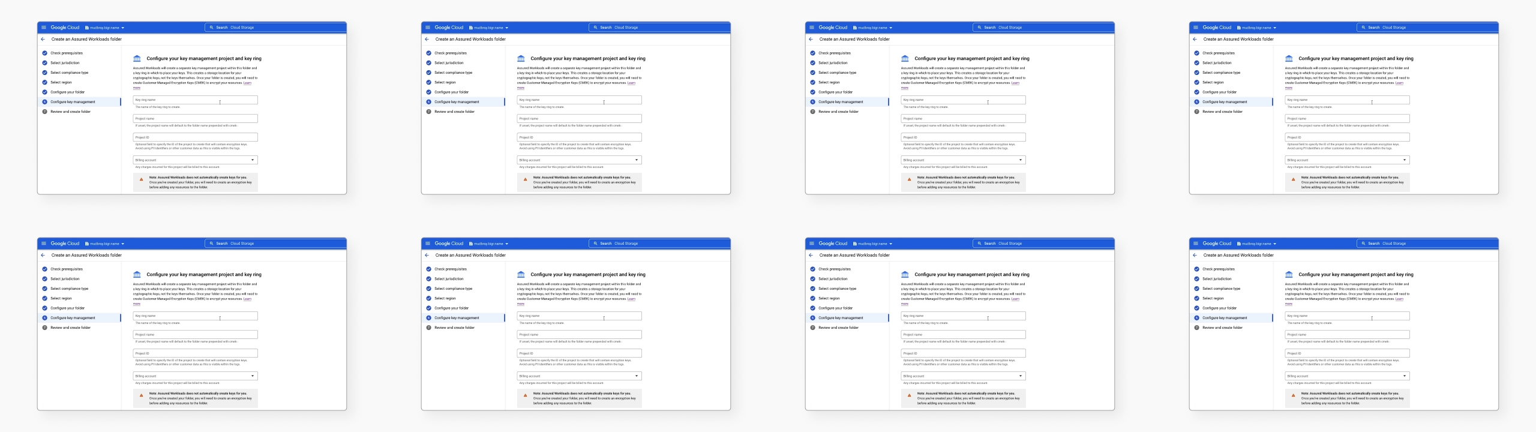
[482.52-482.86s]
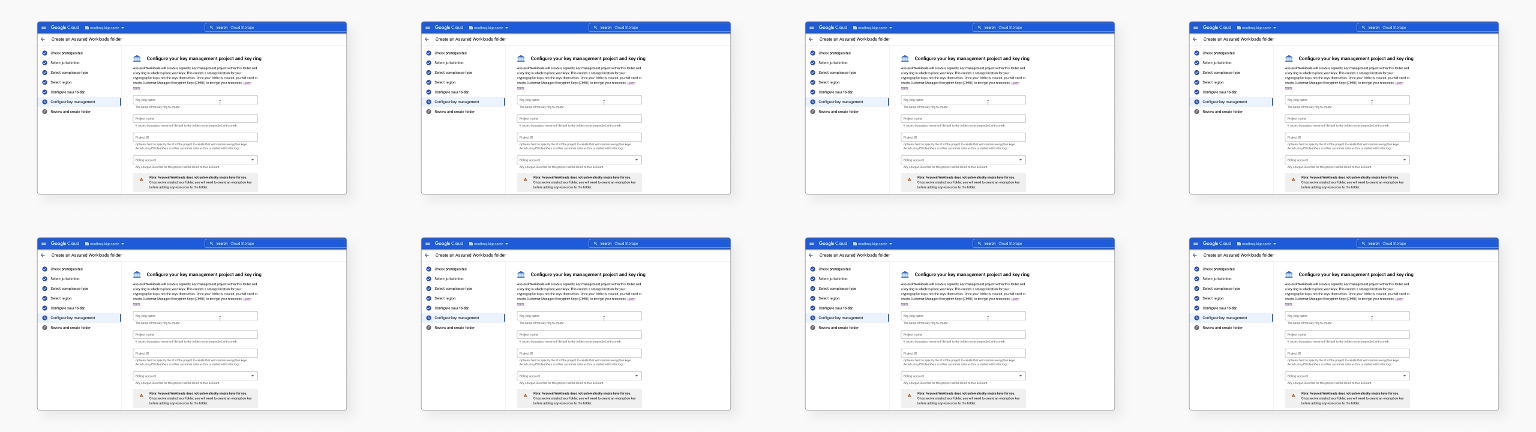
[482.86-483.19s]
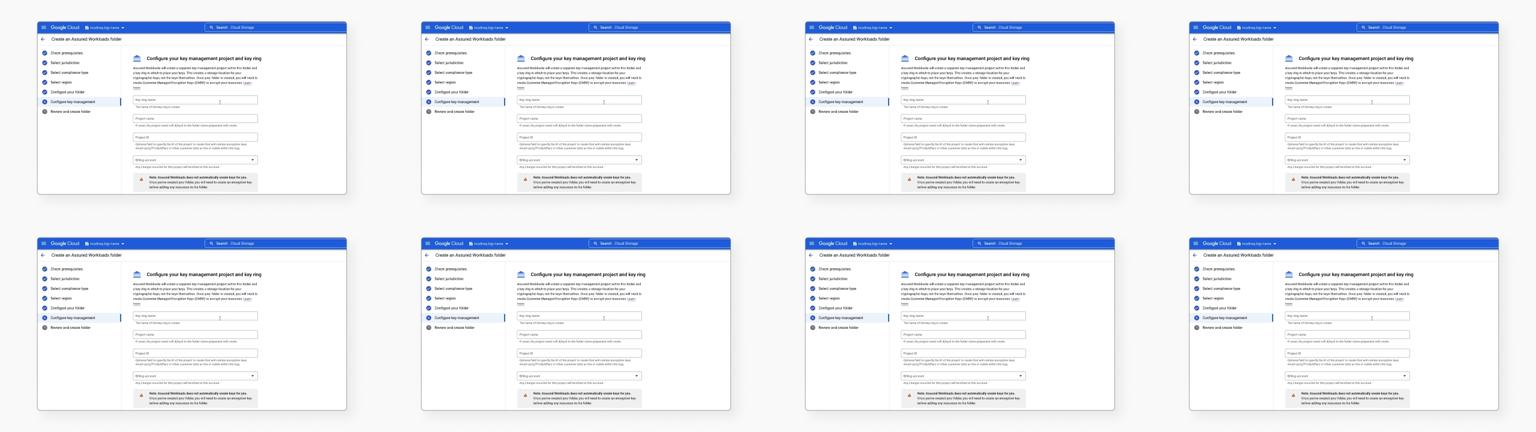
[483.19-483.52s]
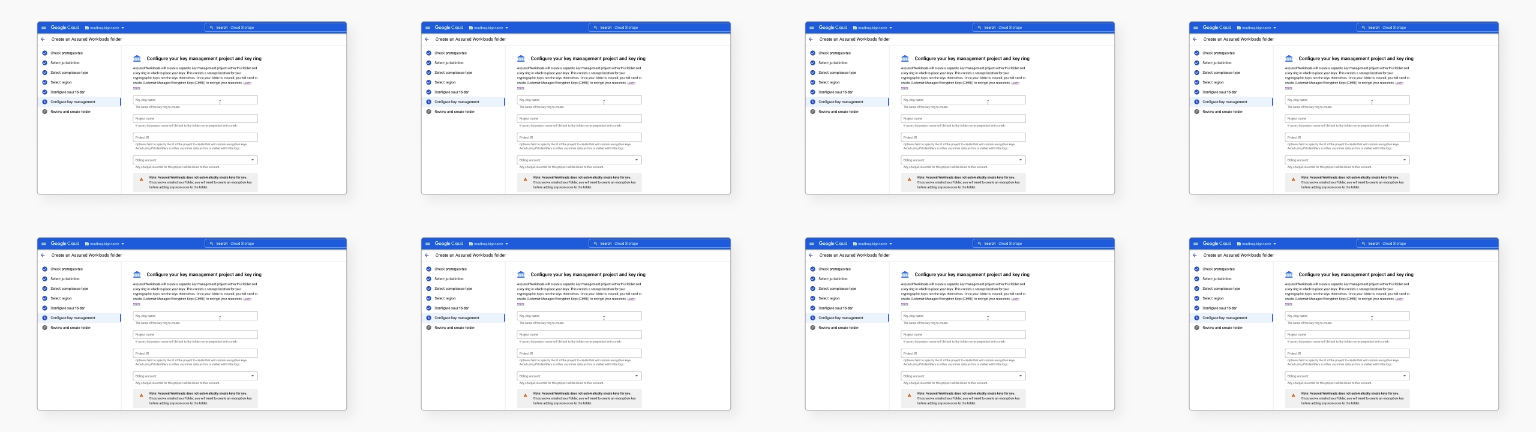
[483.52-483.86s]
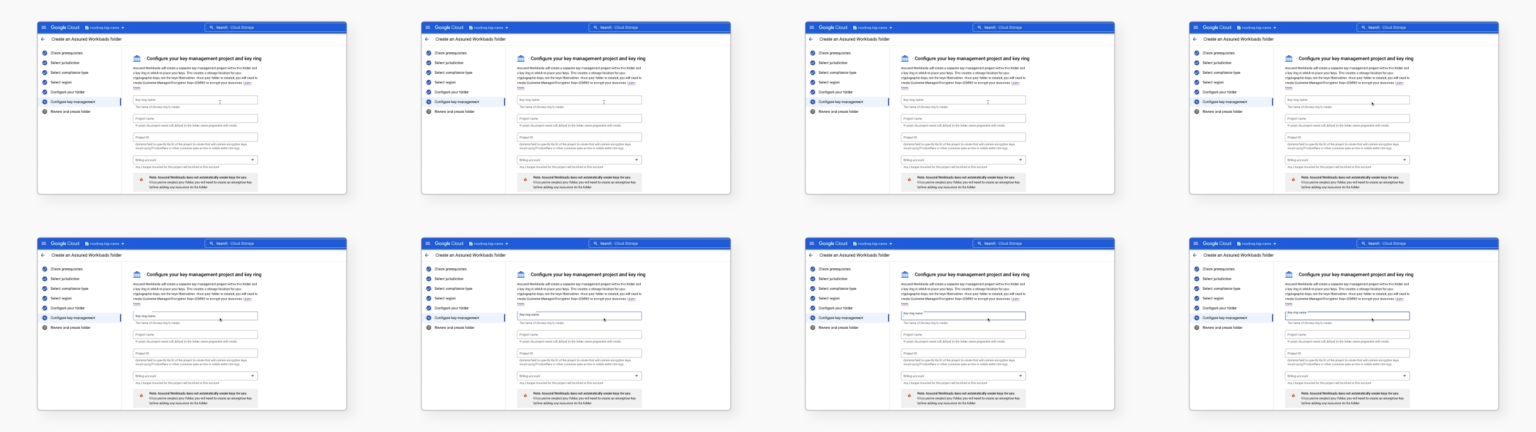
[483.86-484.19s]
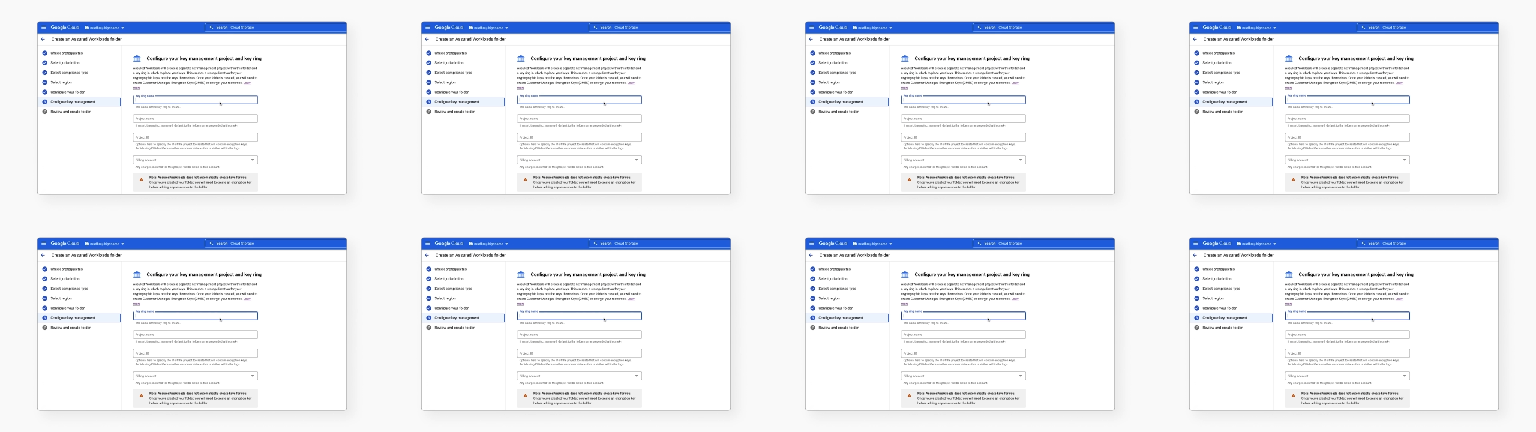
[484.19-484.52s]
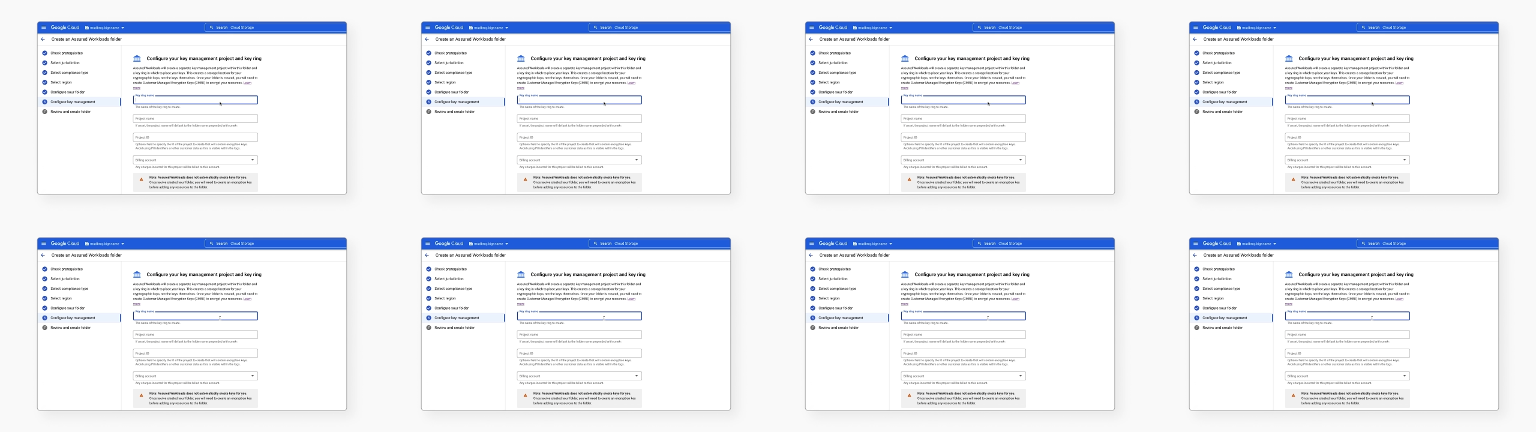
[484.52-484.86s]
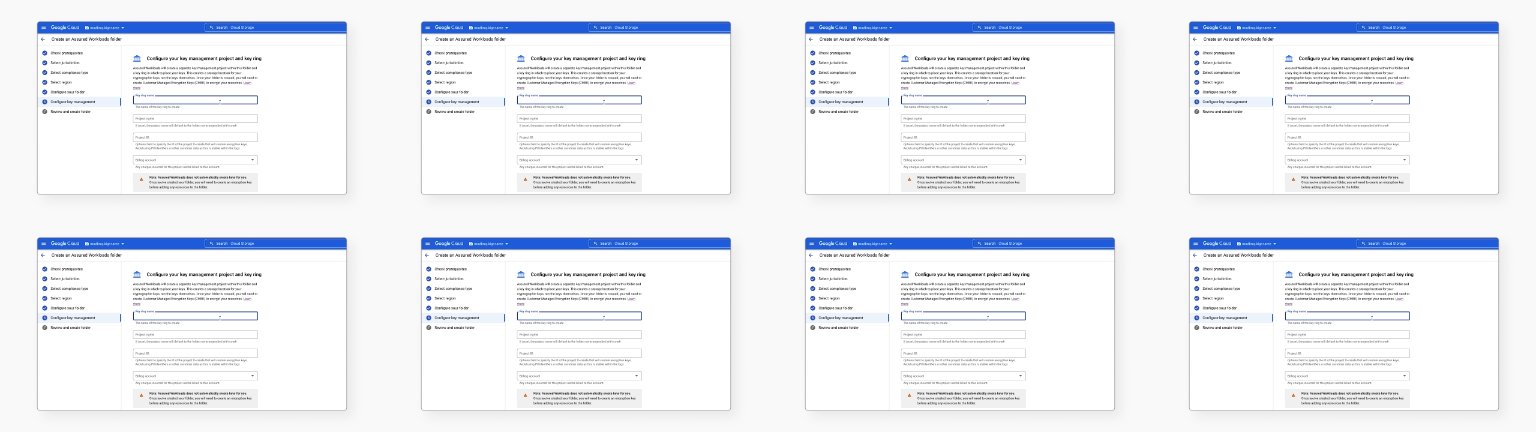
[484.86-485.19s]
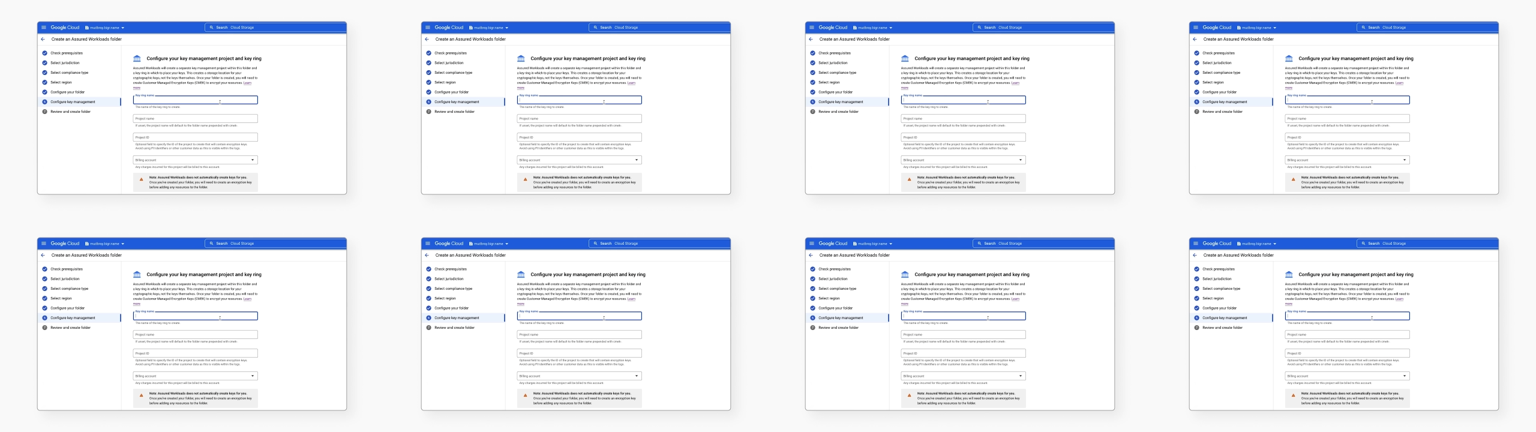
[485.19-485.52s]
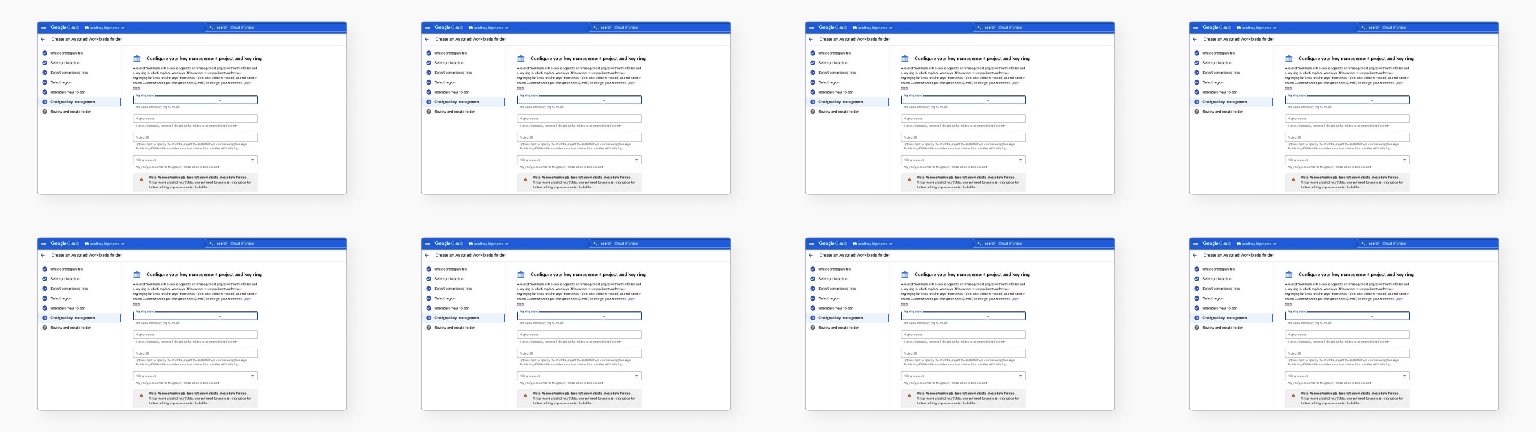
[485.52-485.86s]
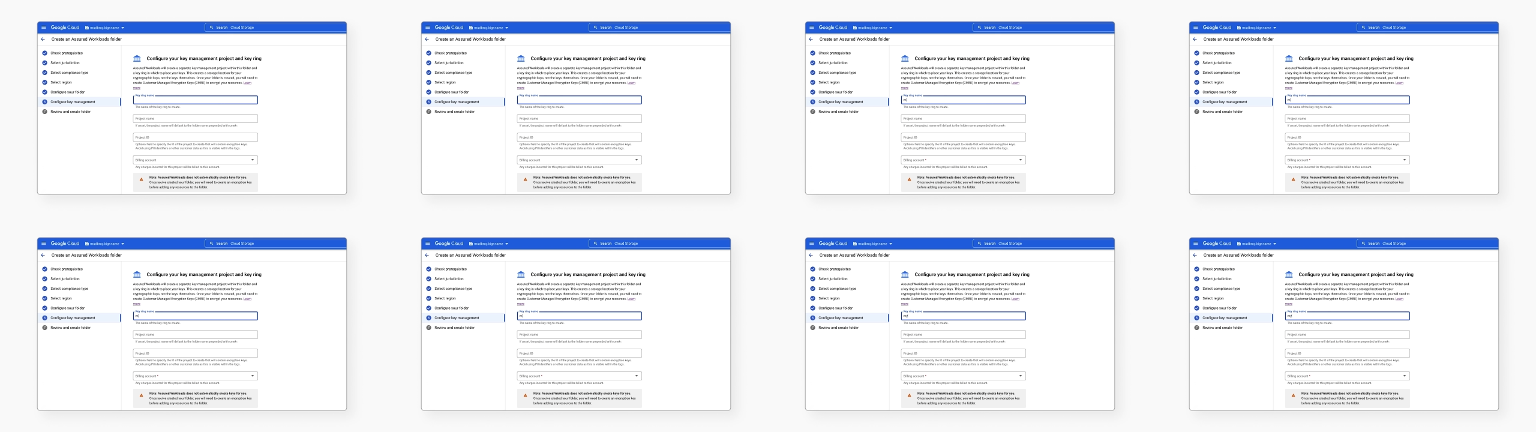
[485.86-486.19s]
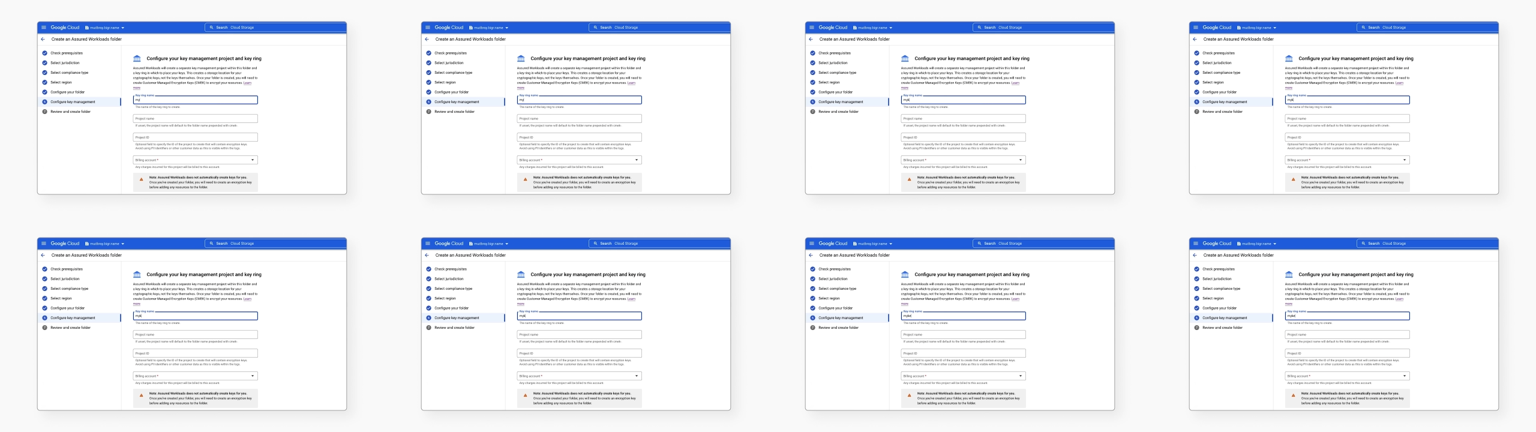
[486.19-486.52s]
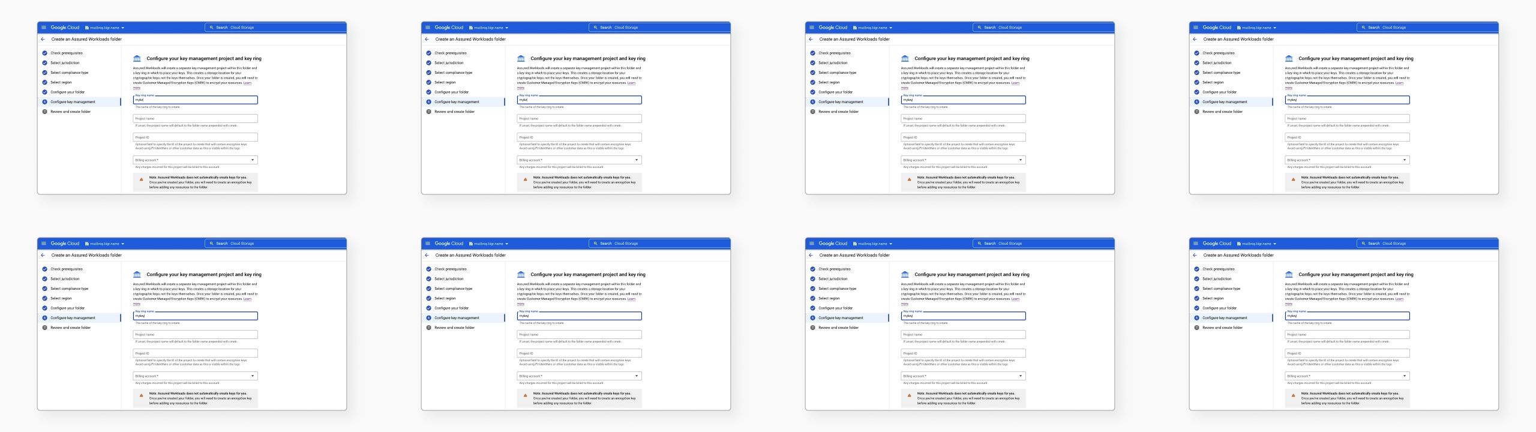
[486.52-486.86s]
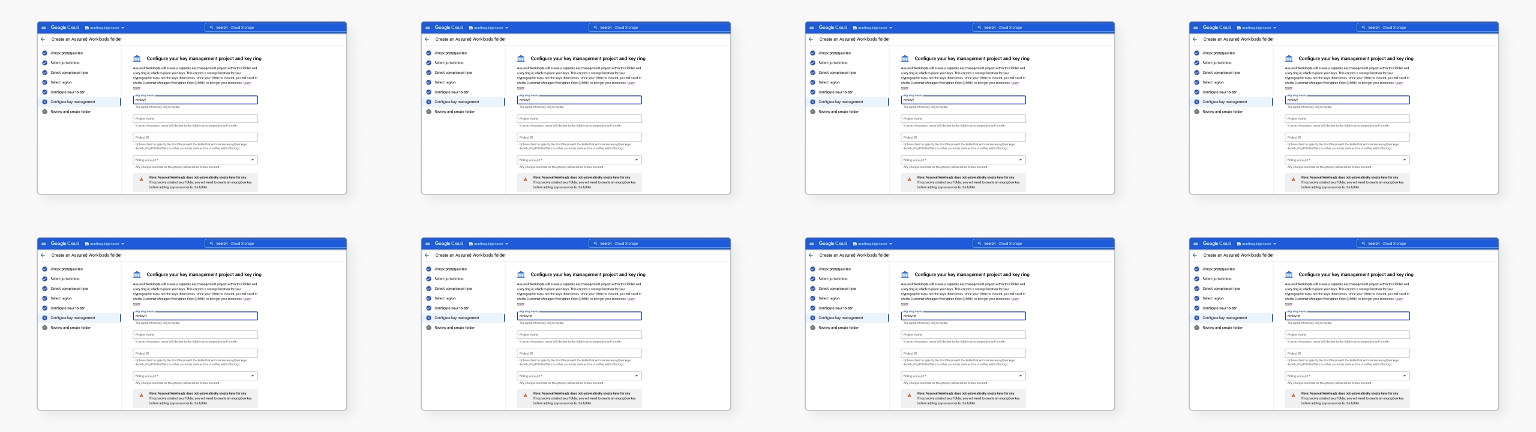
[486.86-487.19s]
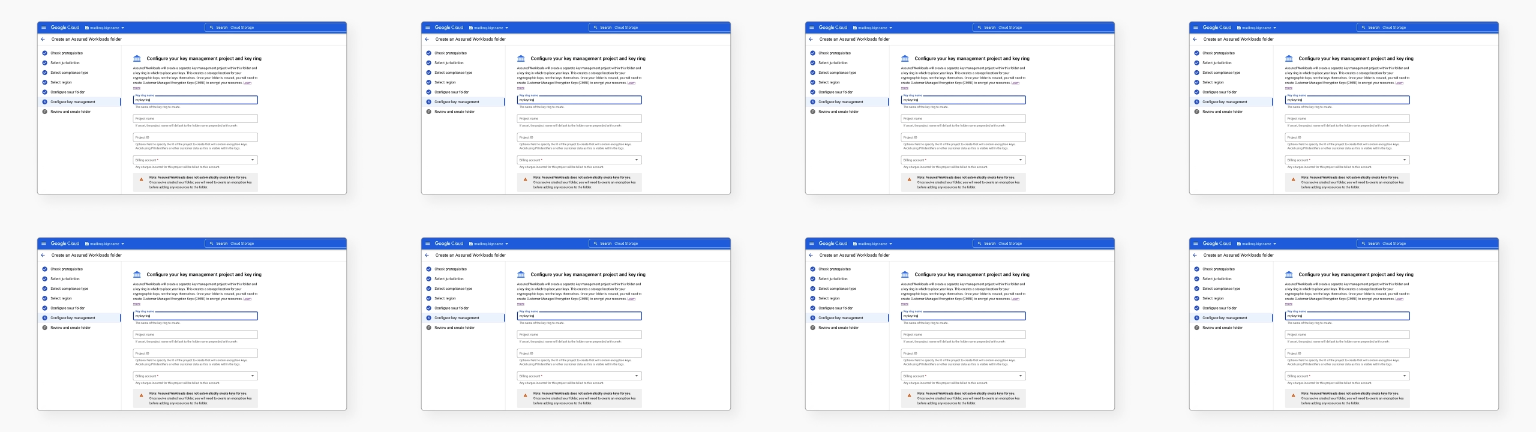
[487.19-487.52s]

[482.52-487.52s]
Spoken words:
No face is visible, so there are no lips to read.